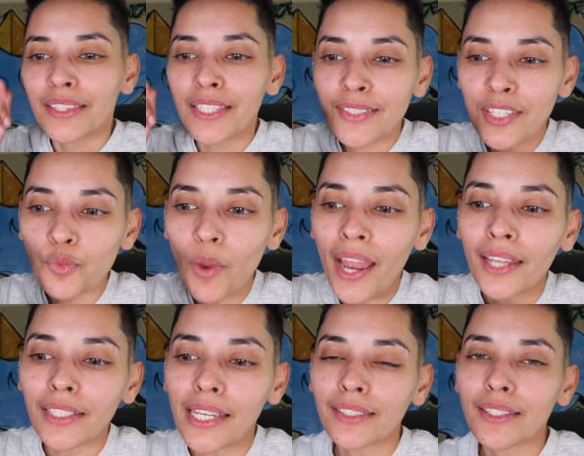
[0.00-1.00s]
This is why
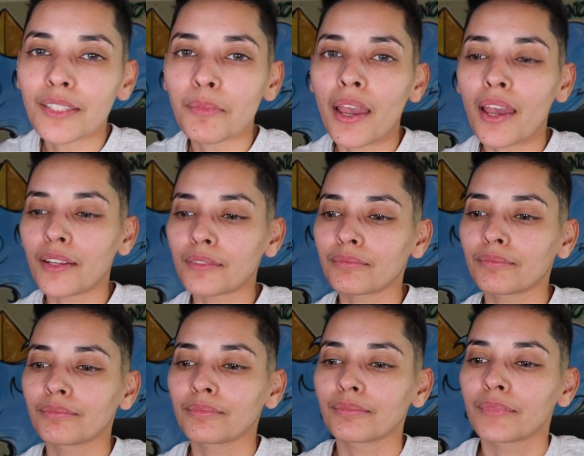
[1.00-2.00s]
I like this man.
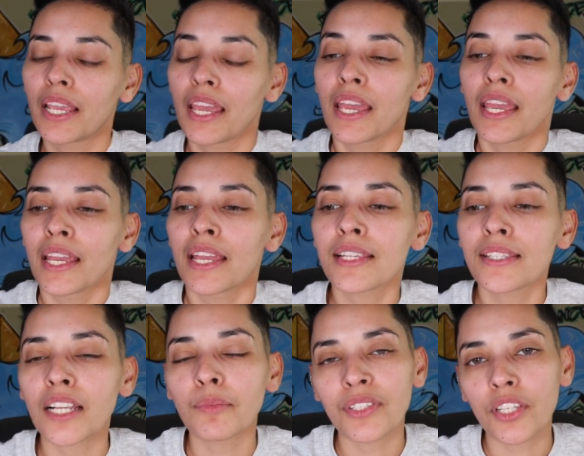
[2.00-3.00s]
His
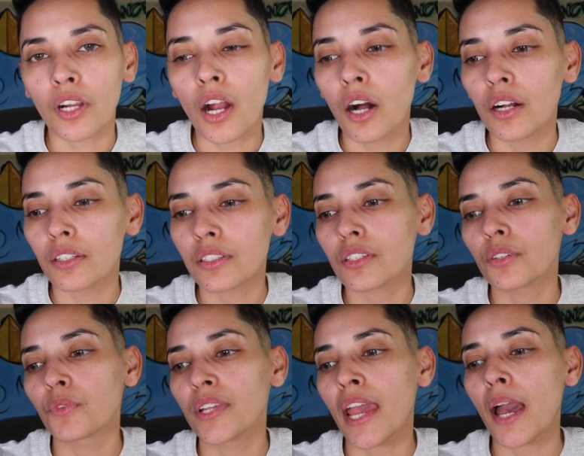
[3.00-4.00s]
segments are called
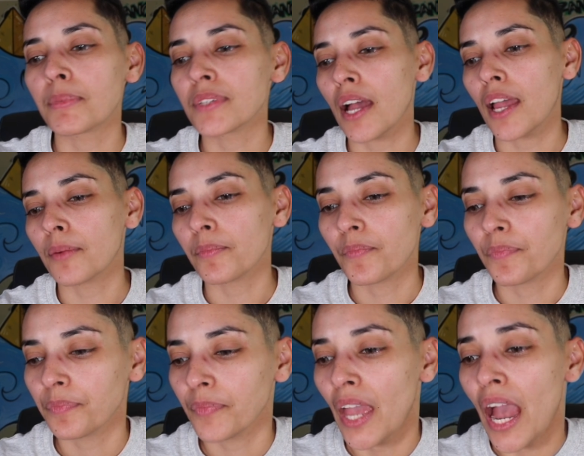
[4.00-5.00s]
Rehab Time.
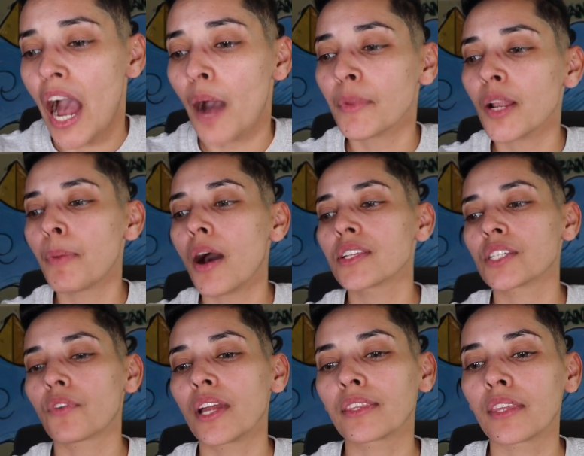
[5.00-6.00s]
I'm gonna pause
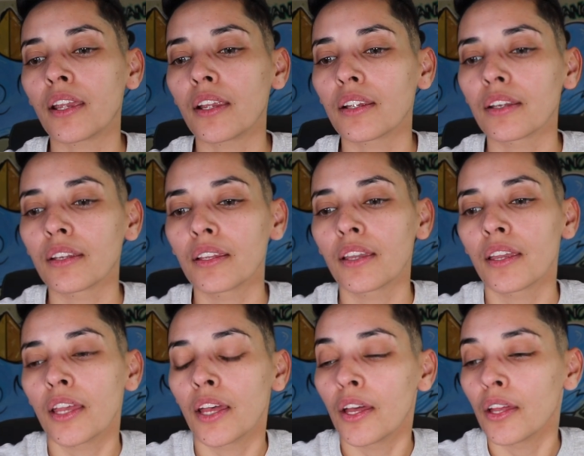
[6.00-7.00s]
it right there.
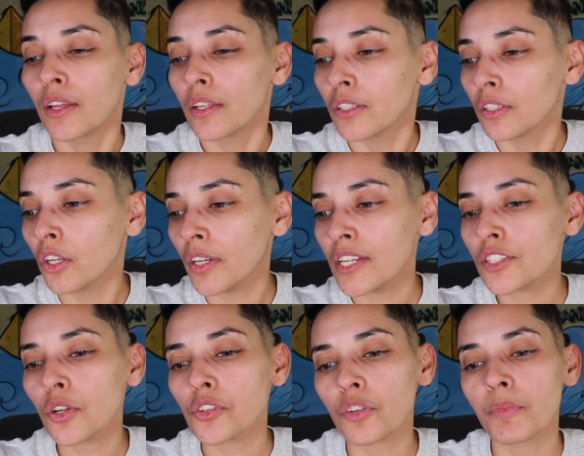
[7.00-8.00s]
Look at
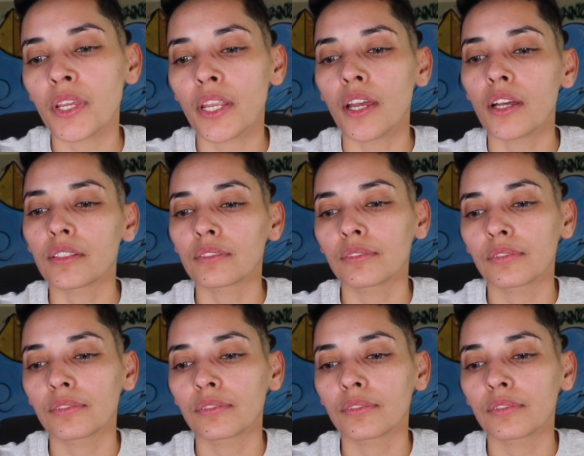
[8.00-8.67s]
his social media.